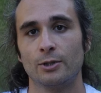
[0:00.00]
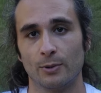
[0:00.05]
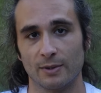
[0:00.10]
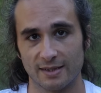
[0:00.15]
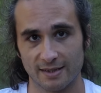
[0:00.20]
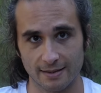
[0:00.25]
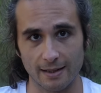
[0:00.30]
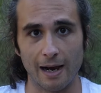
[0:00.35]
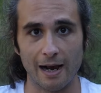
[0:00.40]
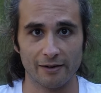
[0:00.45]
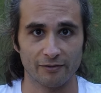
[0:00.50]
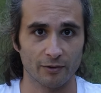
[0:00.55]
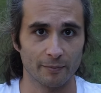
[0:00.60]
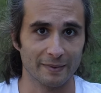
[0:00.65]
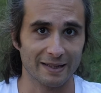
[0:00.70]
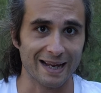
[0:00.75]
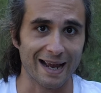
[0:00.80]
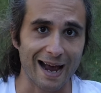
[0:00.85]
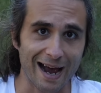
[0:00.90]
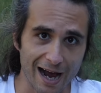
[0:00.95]
So aside from
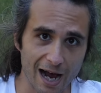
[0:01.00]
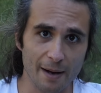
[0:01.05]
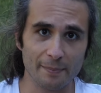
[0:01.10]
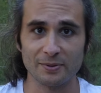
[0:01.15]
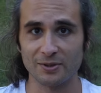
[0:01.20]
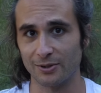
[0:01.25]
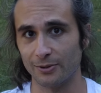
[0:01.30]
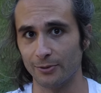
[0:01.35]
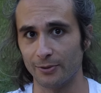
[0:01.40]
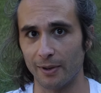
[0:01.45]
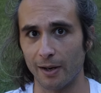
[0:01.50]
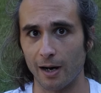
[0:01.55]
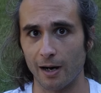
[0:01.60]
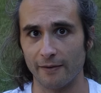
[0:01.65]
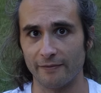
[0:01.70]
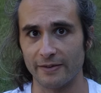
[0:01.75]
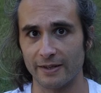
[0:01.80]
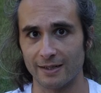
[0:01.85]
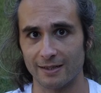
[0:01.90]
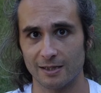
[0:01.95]
the absolute
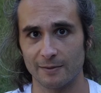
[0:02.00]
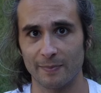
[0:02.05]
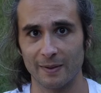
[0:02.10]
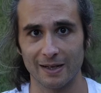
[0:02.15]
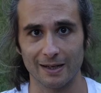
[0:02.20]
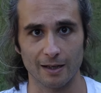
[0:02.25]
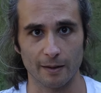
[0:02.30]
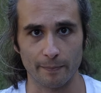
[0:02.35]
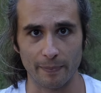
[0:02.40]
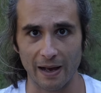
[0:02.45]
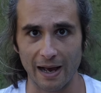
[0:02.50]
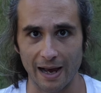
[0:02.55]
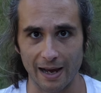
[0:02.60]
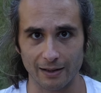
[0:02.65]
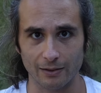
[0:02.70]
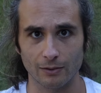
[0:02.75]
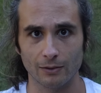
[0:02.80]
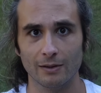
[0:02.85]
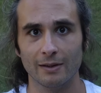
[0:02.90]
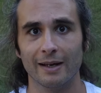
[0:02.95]
obvious being a
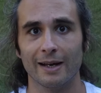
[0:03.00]
paddle